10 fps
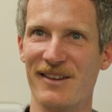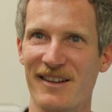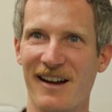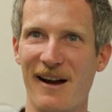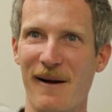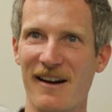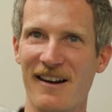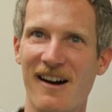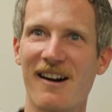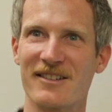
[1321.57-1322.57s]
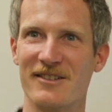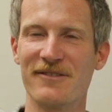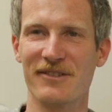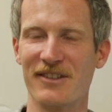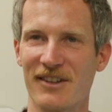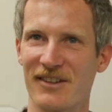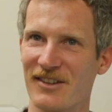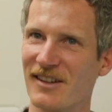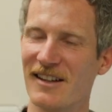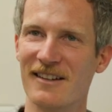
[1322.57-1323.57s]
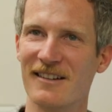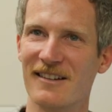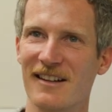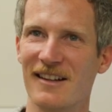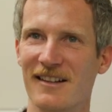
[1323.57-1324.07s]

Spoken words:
by the large differences in.